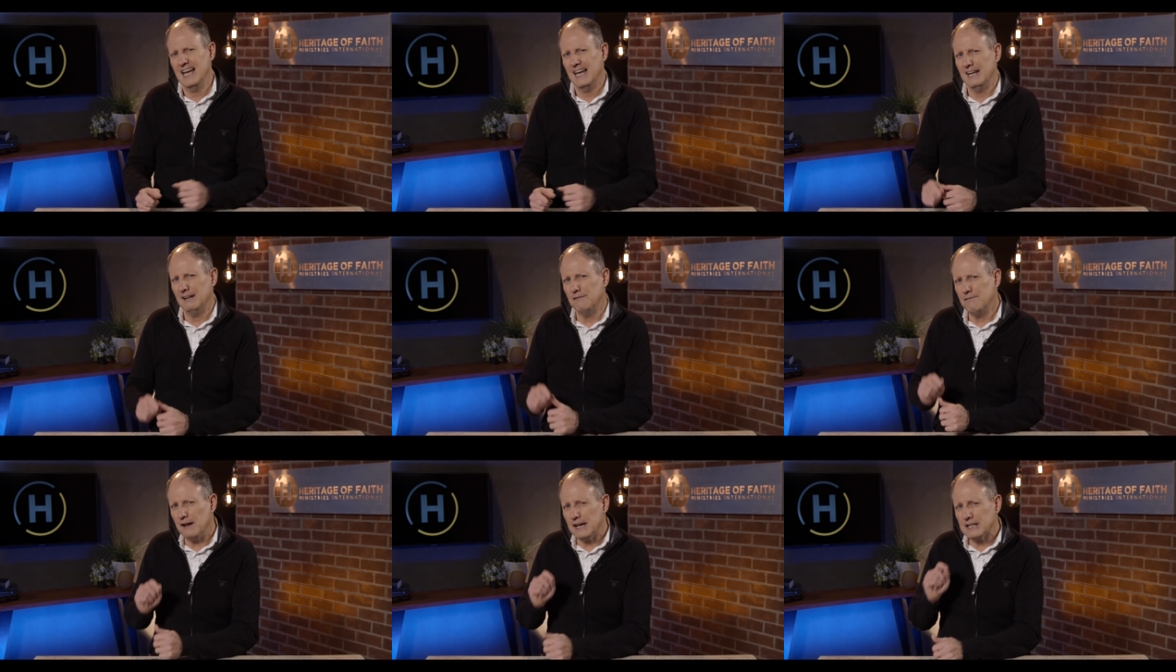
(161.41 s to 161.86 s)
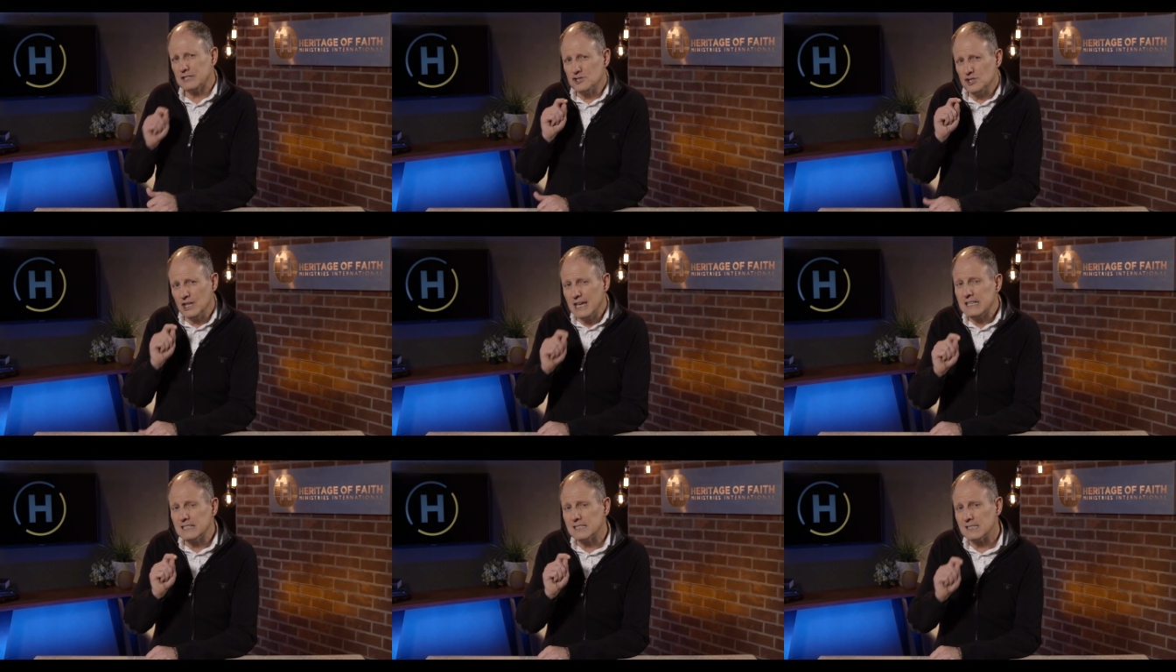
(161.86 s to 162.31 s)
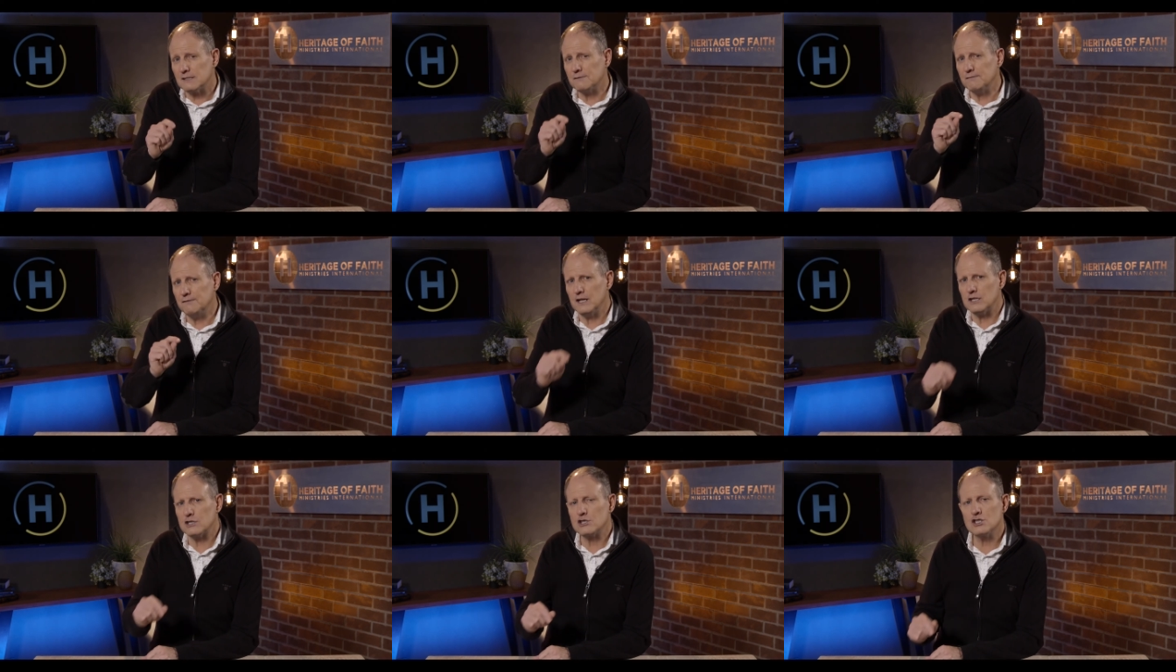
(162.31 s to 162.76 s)
In fact, Jesus
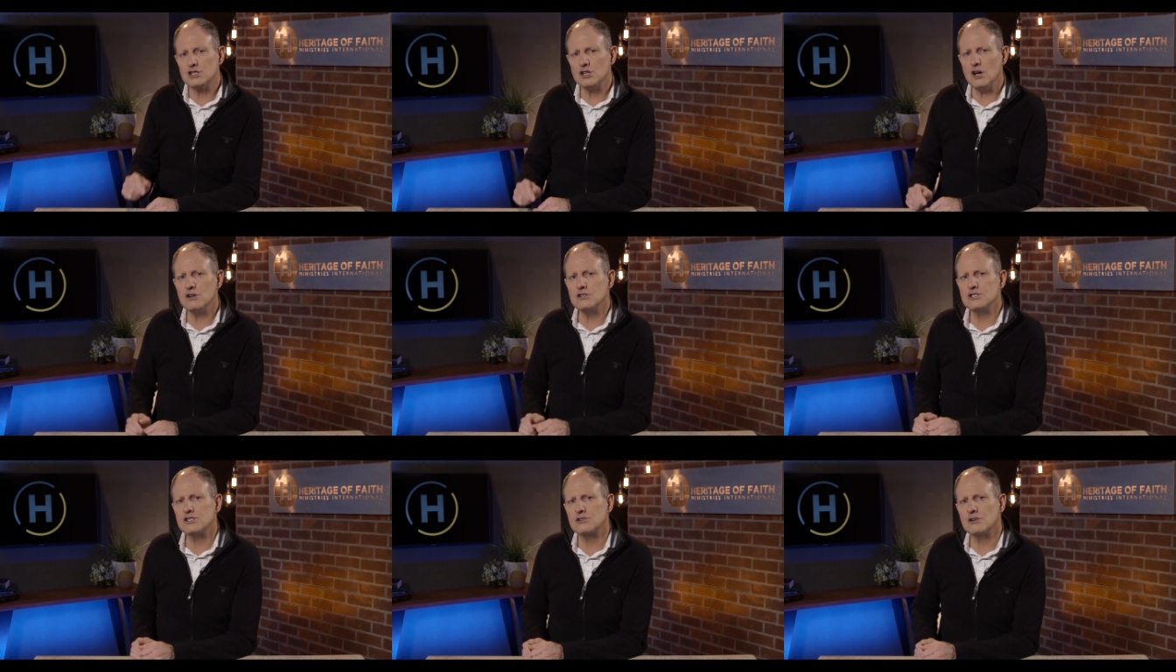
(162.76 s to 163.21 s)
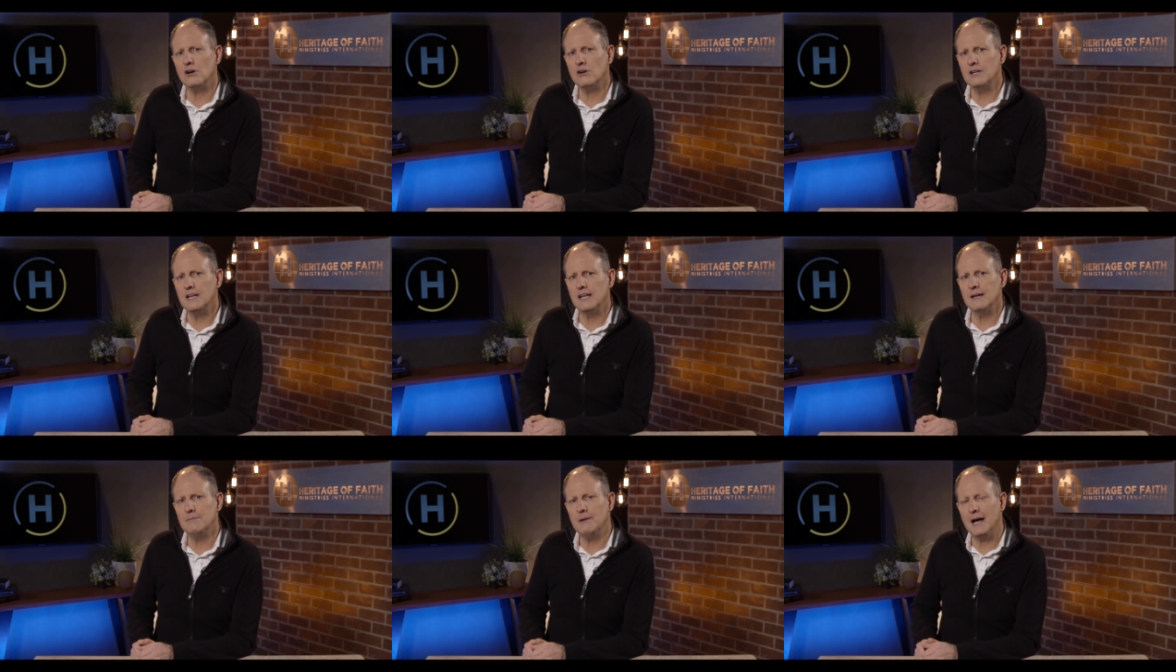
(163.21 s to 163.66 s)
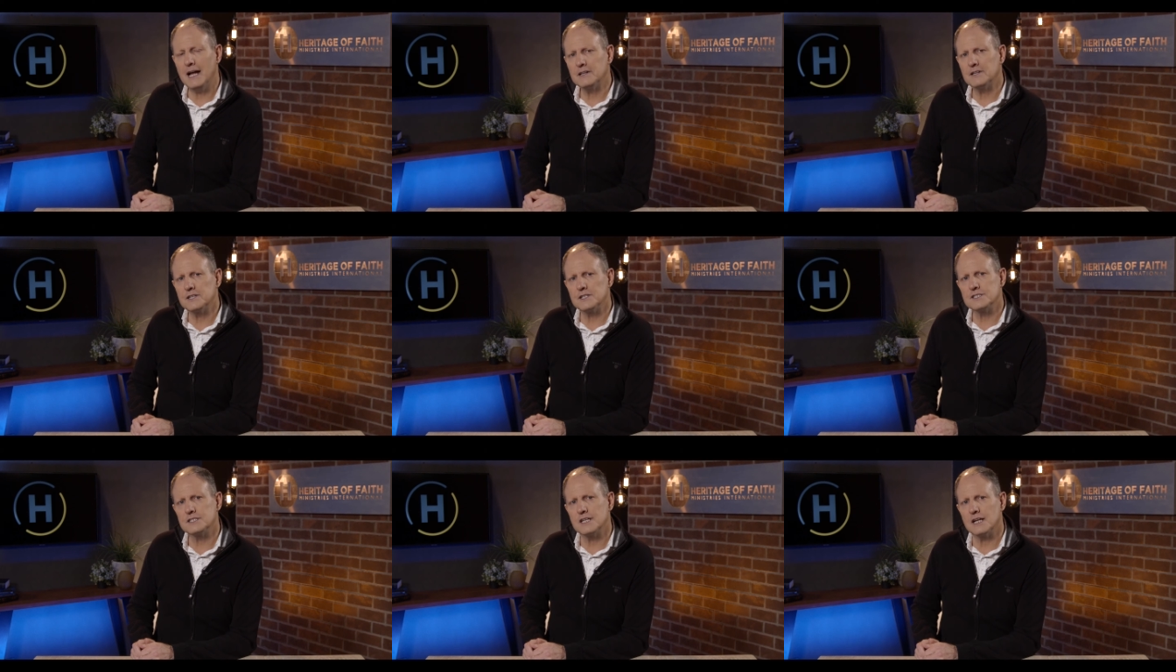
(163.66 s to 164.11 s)
felt so strongly about
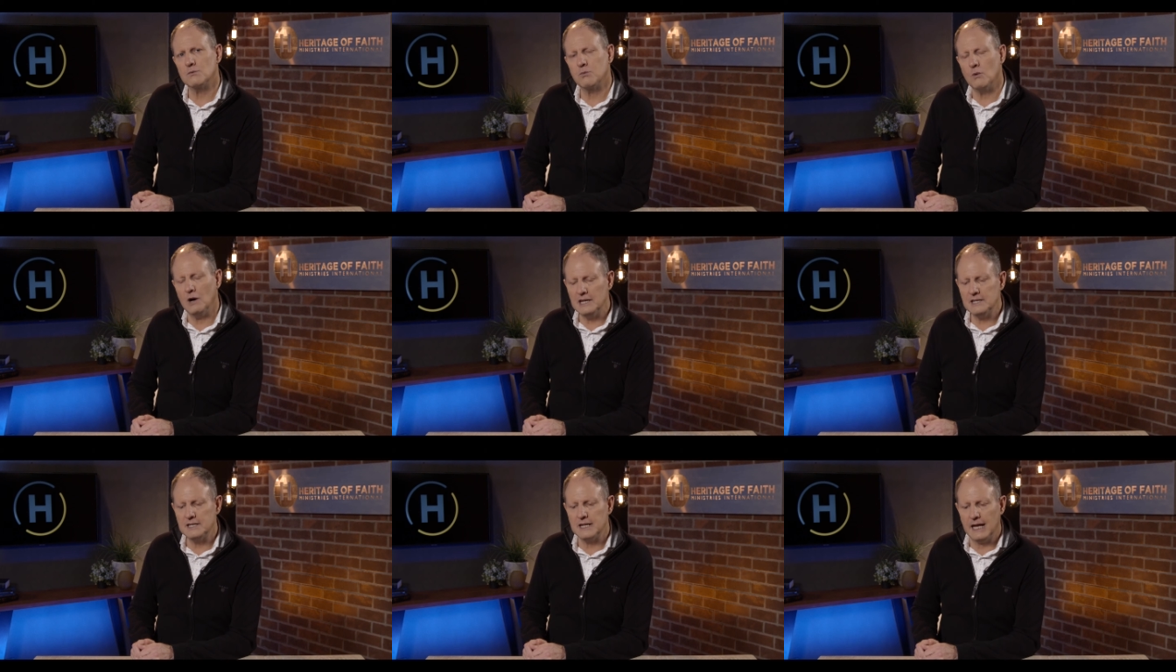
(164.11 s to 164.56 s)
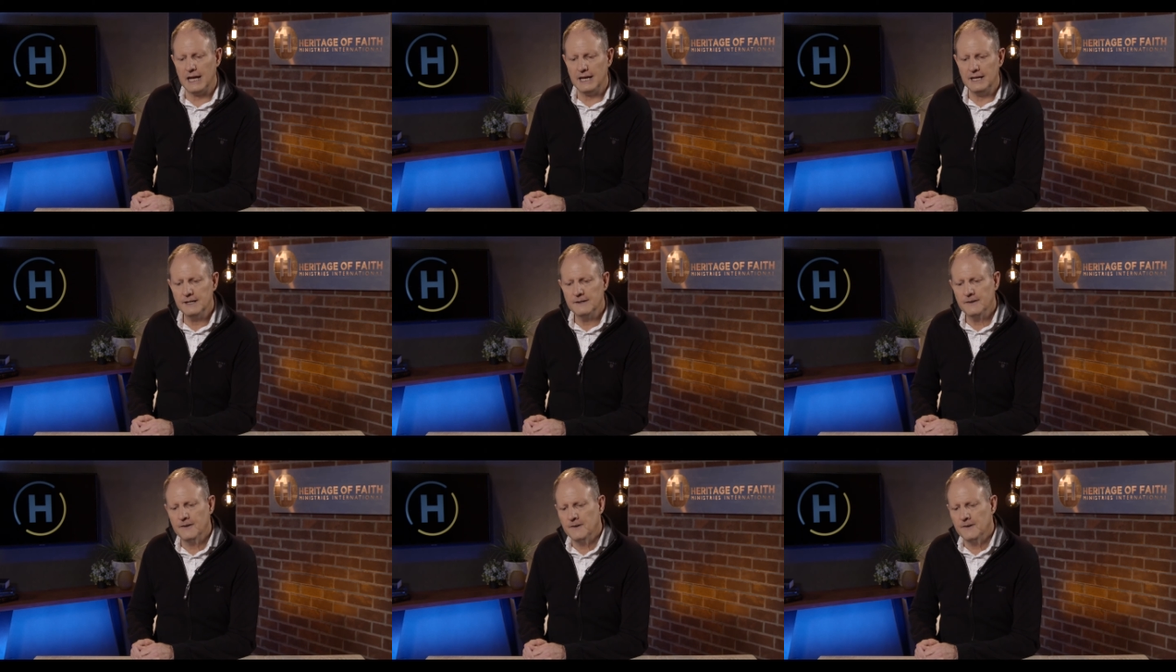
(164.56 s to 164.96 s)
this that one day